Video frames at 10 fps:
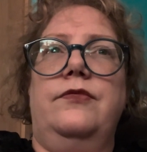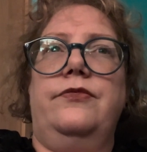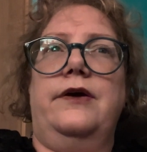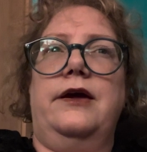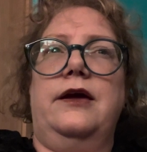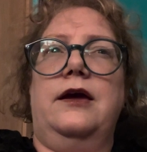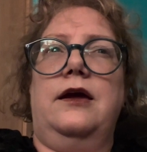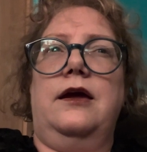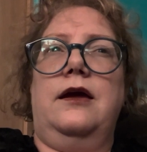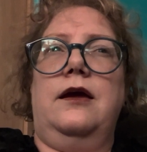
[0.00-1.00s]
that
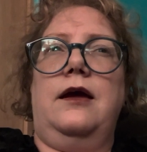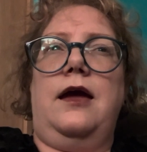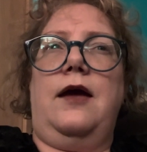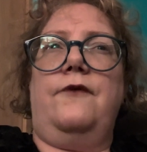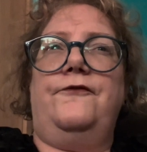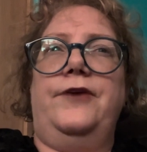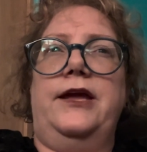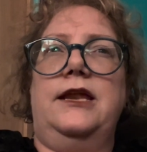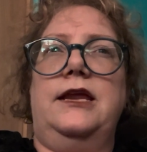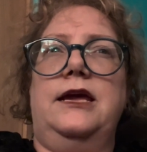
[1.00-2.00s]

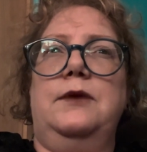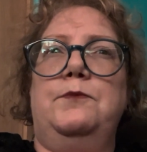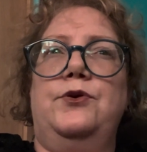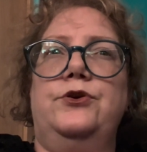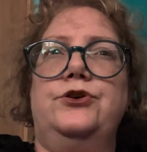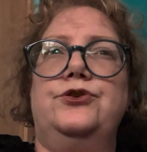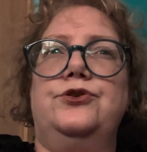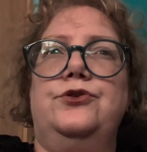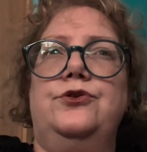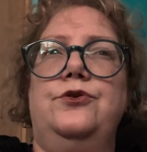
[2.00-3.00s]
feeling pushed
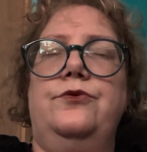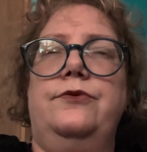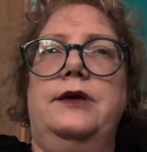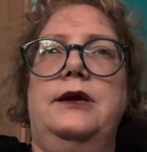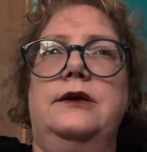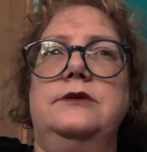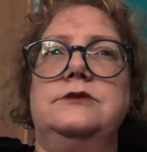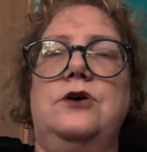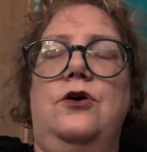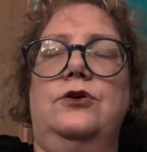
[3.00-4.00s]
to do
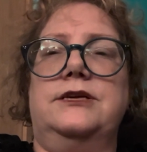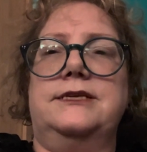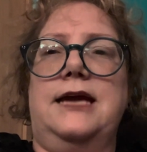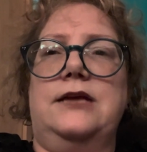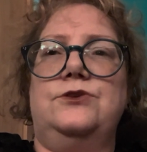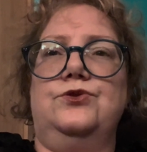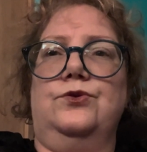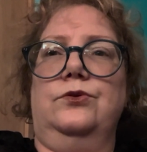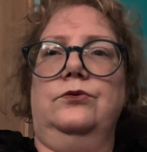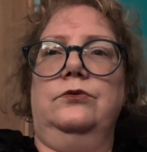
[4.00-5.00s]
things on a
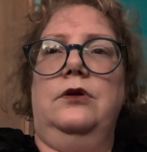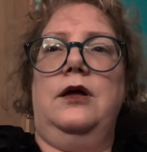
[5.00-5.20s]
schedule